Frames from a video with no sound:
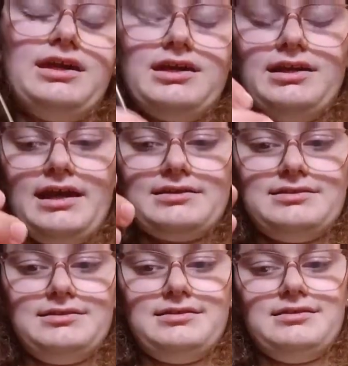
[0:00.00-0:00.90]

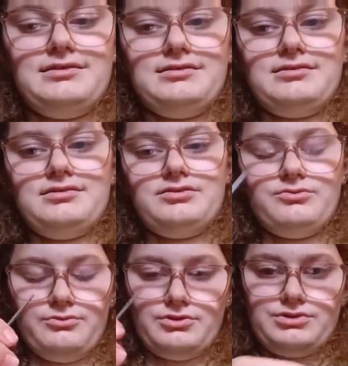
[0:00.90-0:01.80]
connect
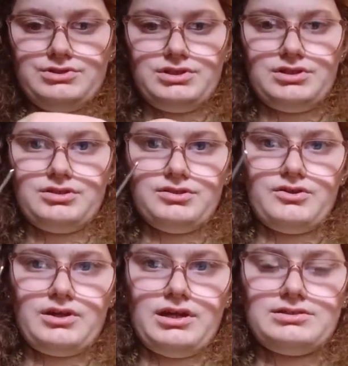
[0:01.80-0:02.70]
the orange yarn.
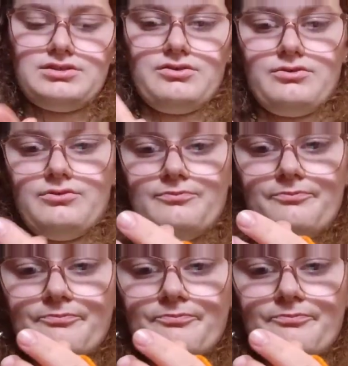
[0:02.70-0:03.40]
Okay, so